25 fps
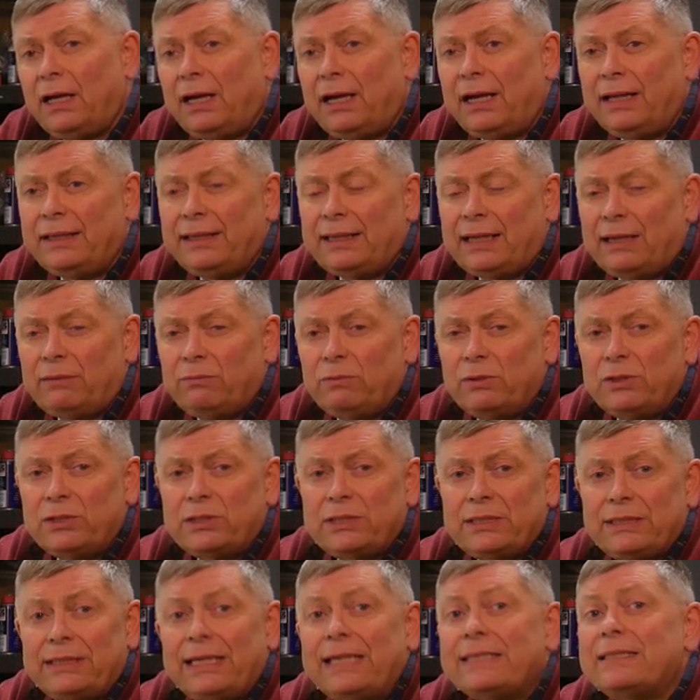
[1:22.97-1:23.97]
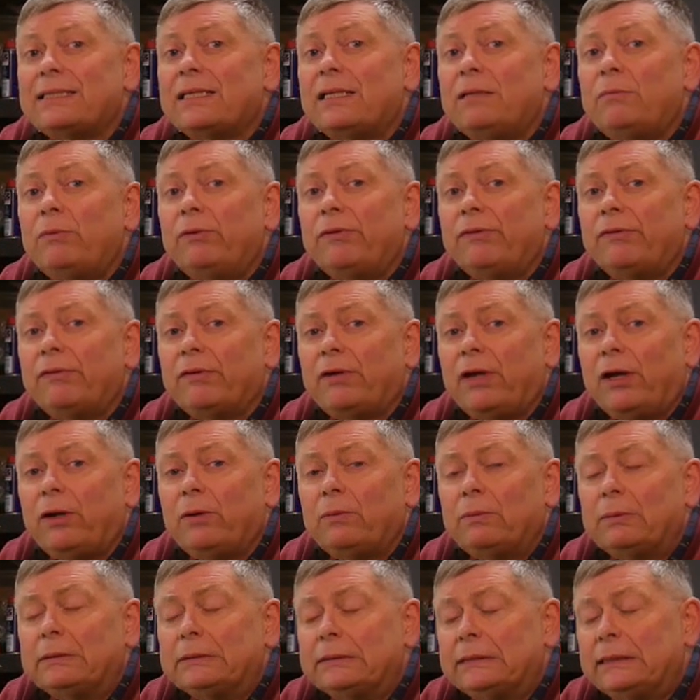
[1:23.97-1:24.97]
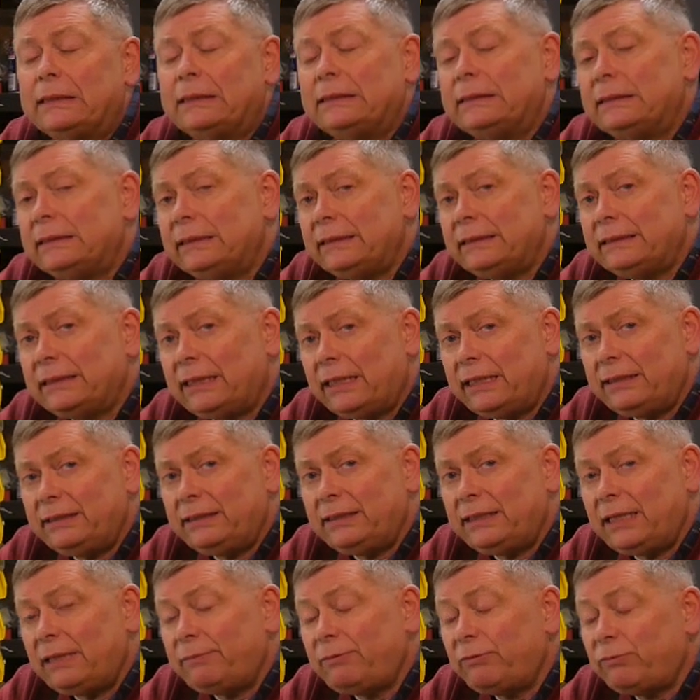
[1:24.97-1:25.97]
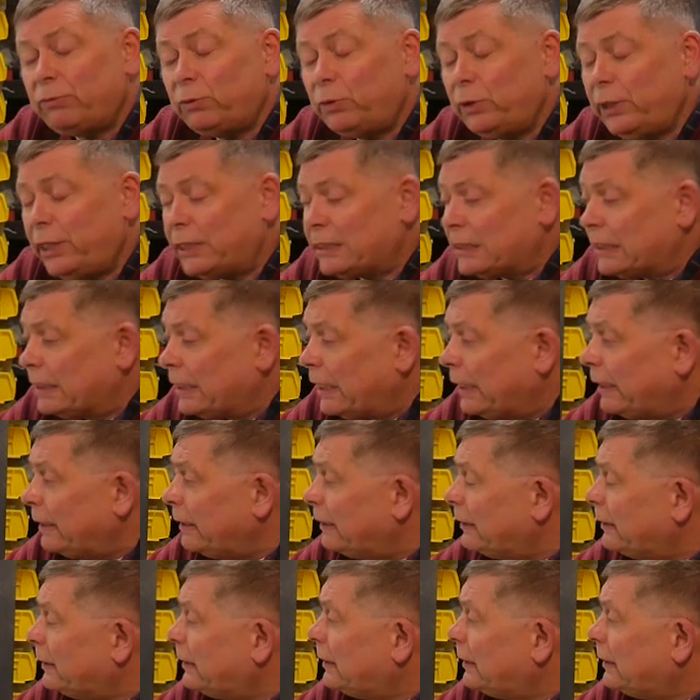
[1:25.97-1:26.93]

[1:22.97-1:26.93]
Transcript: And that was less than a month ago, and he died the day before yesterday.